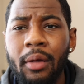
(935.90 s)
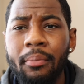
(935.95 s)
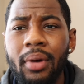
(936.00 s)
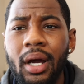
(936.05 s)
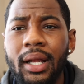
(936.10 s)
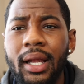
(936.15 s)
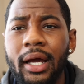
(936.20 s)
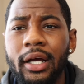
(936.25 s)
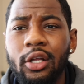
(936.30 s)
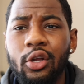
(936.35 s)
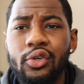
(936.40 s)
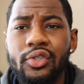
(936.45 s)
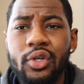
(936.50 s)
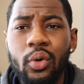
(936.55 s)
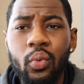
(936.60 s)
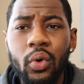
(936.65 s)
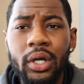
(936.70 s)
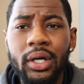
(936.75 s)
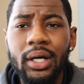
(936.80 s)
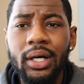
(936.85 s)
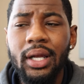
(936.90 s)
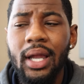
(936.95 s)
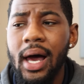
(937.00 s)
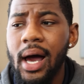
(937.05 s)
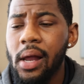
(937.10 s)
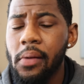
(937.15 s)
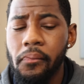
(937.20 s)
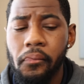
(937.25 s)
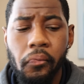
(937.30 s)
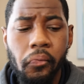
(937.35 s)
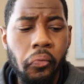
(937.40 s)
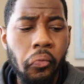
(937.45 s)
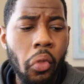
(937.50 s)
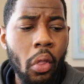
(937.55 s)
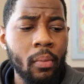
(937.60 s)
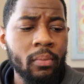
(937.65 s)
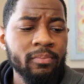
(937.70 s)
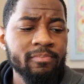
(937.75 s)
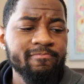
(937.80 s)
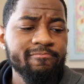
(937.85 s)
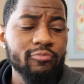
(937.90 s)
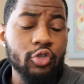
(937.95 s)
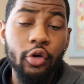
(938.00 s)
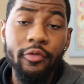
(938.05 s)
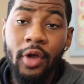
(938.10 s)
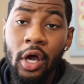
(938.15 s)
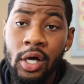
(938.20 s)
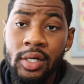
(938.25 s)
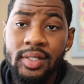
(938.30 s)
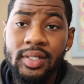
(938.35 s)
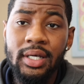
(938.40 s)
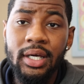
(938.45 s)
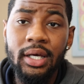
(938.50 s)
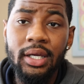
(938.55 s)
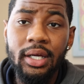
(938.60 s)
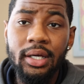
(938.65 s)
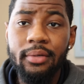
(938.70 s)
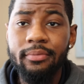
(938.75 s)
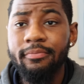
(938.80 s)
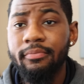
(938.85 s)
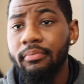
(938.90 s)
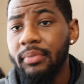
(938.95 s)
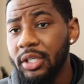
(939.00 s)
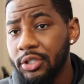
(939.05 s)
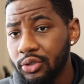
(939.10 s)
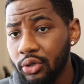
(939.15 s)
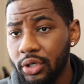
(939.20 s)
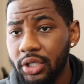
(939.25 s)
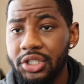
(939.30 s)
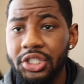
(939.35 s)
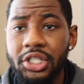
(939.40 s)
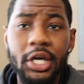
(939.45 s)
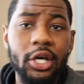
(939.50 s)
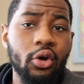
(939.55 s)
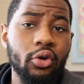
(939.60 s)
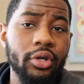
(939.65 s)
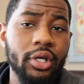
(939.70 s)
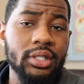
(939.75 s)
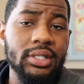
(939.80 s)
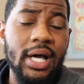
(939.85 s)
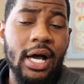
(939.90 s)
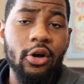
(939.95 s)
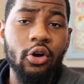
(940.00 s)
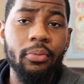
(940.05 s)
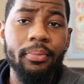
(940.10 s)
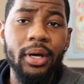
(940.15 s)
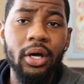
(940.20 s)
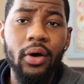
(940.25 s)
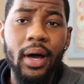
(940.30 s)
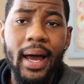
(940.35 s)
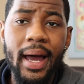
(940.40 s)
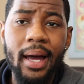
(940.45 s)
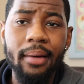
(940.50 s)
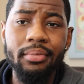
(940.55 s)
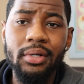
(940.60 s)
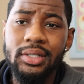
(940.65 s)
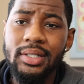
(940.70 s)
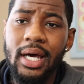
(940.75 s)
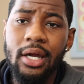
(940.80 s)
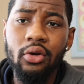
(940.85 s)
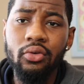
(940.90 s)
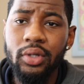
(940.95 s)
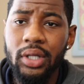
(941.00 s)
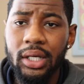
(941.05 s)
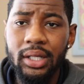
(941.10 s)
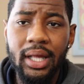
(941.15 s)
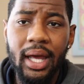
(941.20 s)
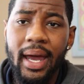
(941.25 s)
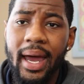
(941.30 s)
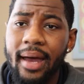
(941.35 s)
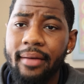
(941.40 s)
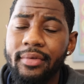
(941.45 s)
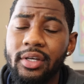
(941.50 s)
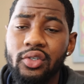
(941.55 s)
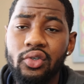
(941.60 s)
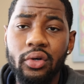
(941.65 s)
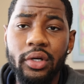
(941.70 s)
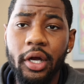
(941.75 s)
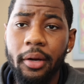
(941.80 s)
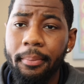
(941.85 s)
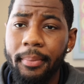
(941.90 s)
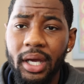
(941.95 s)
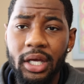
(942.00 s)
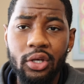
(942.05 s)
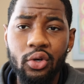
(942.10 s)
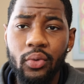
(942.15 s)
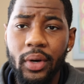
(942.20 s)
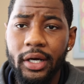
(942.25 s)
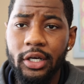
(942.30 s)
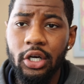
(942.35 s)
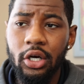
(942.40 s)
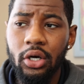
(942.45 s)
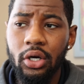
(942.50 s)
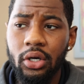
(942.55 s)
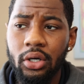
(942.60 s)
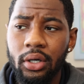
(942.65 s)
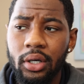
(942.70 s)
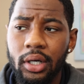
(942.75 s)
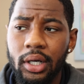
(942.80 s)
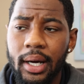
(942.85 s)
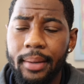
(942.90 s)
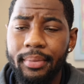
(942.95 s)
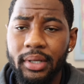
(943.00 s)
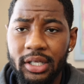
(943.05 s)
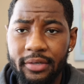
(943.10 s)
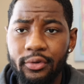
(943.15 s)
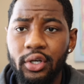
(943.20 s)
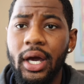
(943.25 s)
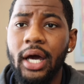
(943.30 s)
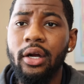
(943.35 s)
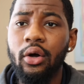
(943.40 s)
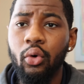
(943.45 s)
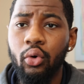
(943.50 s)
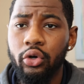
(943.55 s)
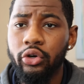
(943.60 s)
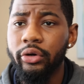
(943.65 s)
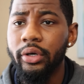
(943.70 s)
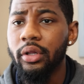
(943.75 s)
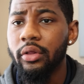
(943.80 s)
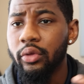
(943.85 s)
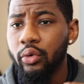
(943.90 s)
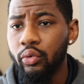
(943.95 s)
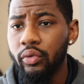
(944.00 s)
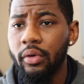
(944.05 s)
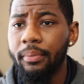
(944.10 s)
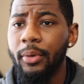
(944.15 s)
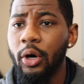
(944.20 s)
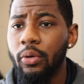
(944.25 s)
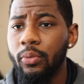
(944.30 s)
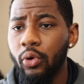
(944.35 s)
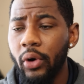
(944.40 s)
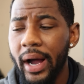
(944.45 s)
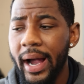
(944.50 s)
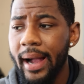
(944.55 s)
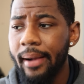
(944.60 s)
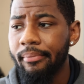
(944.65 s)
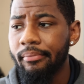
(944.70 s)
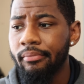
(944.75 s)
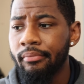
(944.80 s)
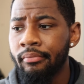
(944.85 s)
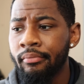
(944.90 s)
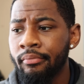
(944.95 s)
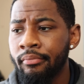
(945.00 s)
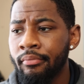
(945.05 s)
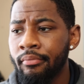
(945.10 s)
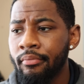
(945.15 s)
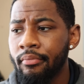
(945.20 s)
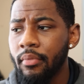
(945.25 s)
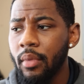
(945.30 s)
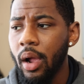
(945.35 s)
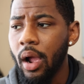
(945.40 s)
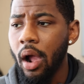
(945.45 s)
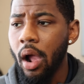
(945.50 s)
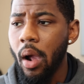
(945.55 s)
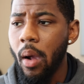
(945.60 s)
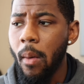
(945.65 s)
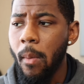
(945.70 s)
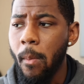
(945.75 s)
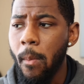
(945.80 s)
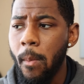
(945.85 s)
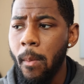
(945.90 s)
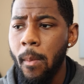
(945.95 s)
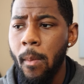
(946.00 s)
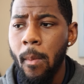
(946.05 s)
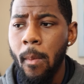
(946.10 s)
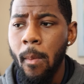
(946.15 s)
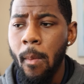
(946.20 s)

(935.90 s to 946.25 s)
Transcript: probably like close to one o'clock. So if y'all seeing it, be sure to check on your Taco Bell app because I don't think they have this on their menu at all. I believe you got to order it through the mobile app. Um,